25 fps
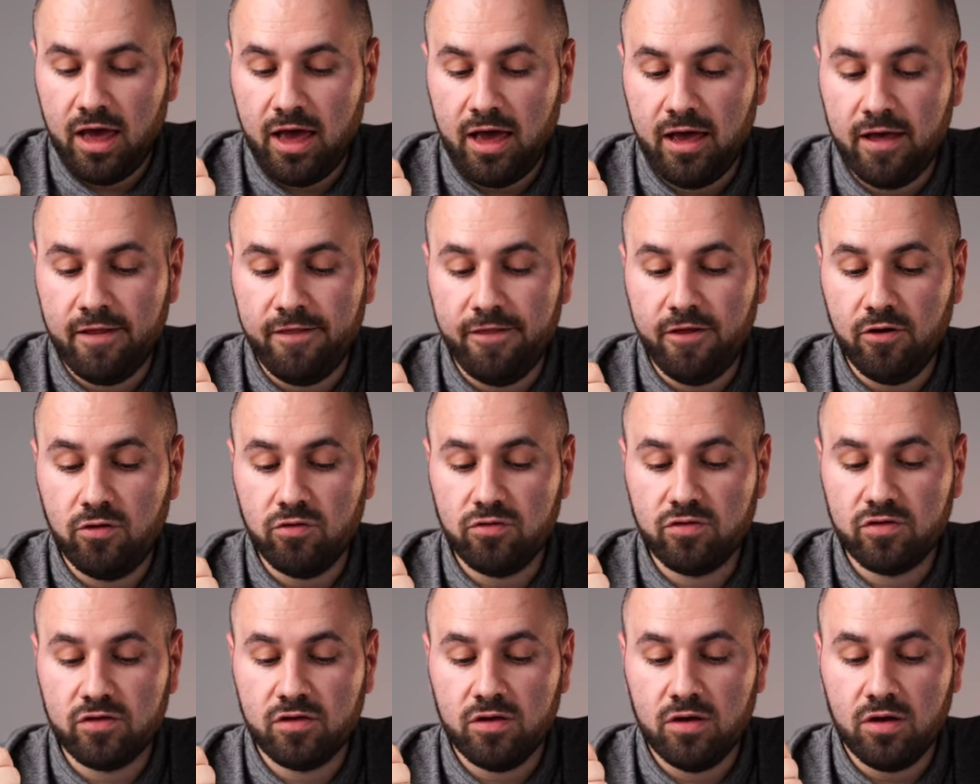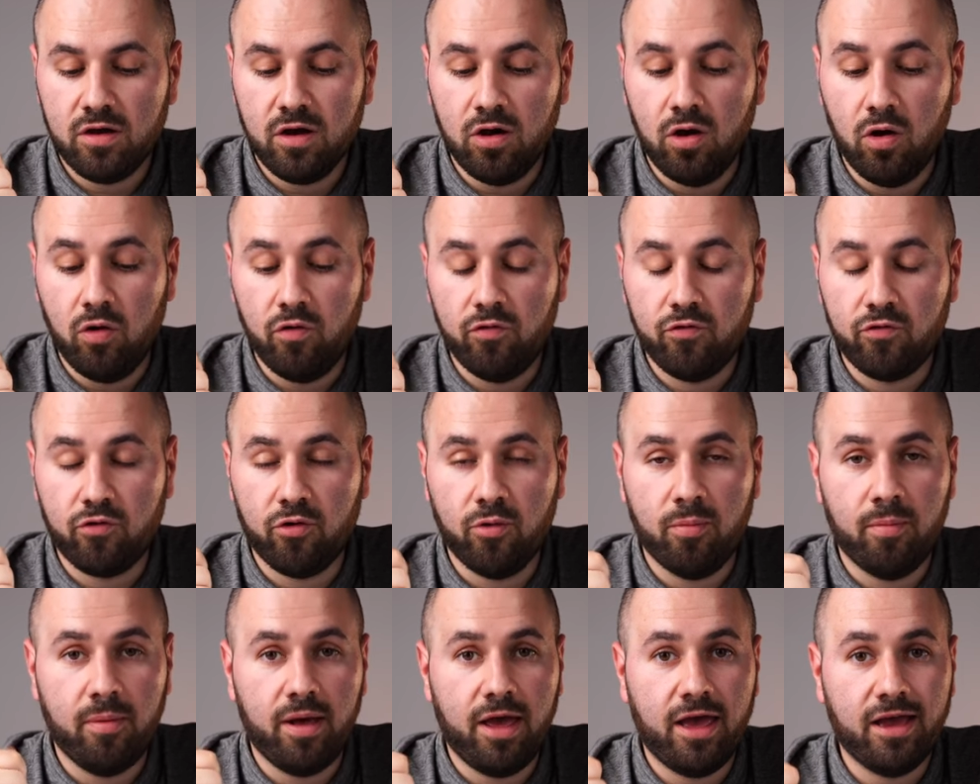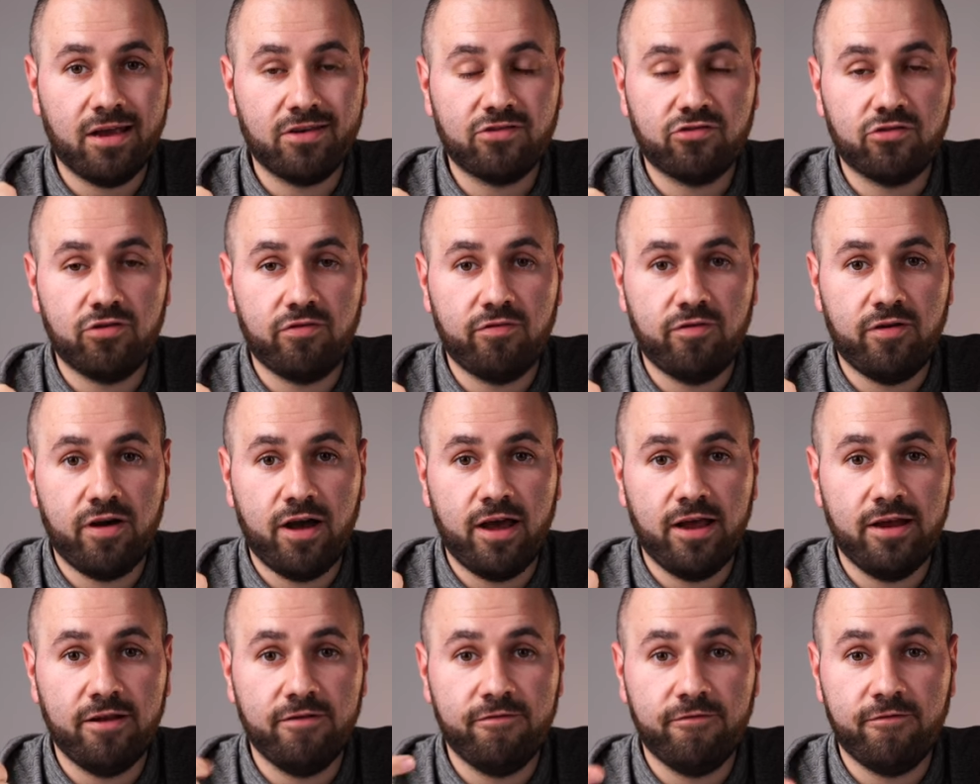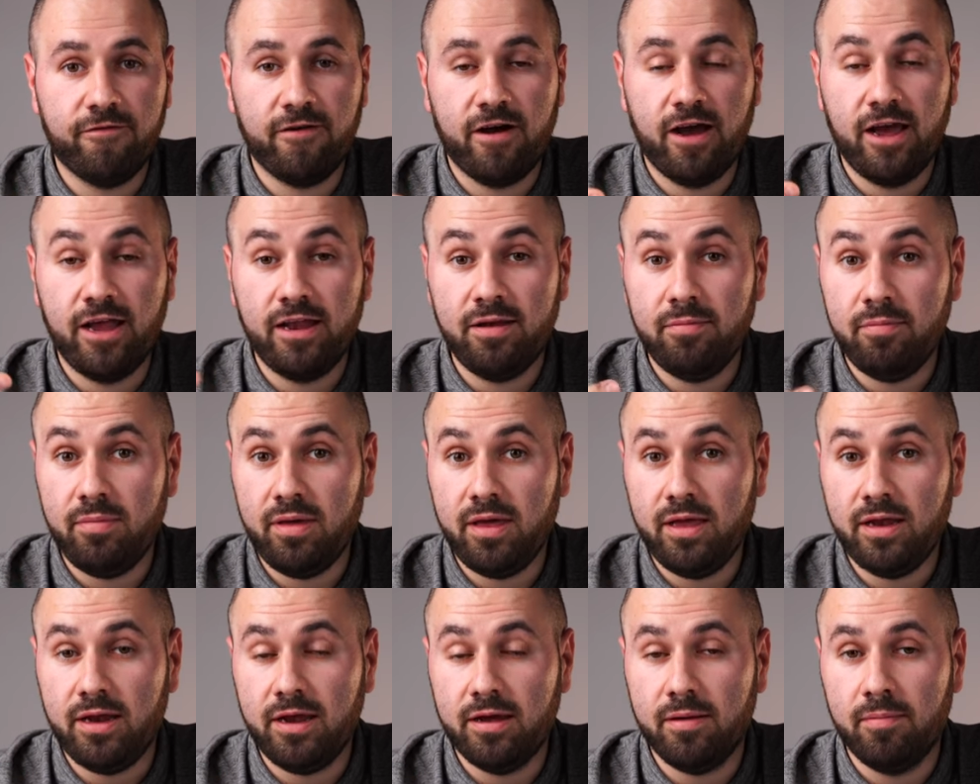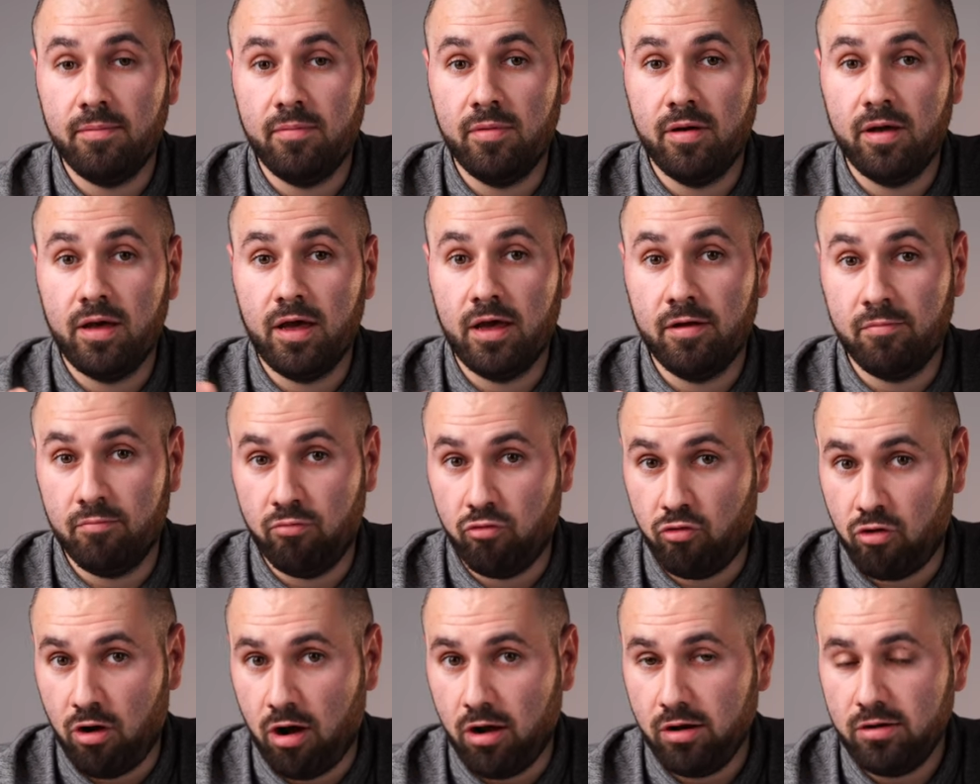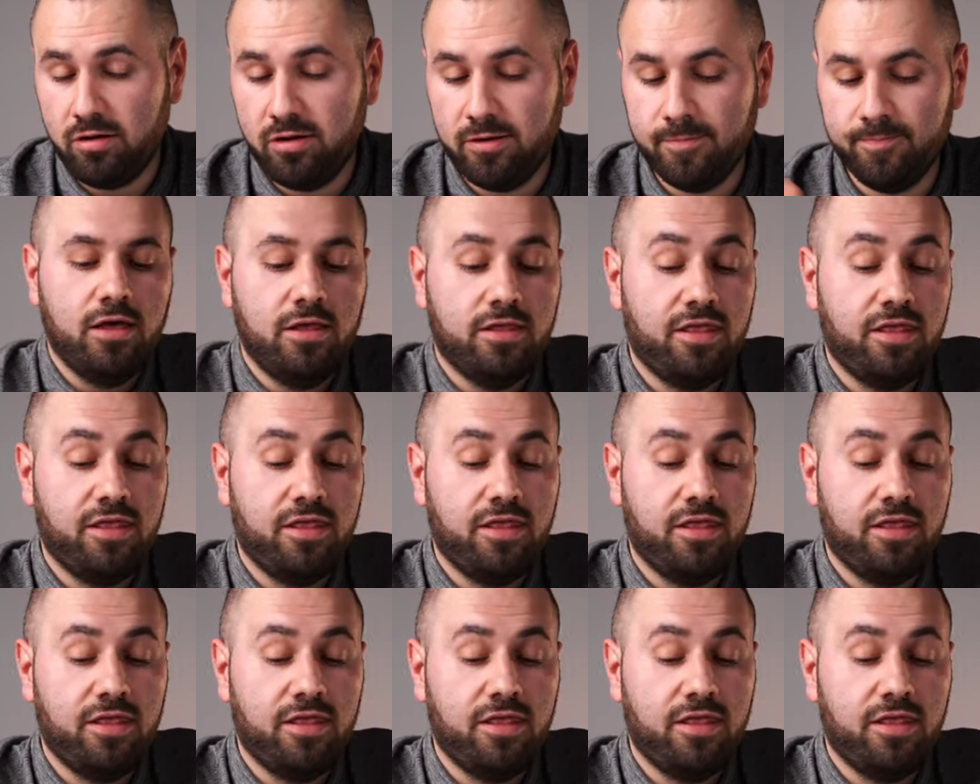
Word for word: and those go from extra fine, fine, medium, and broad.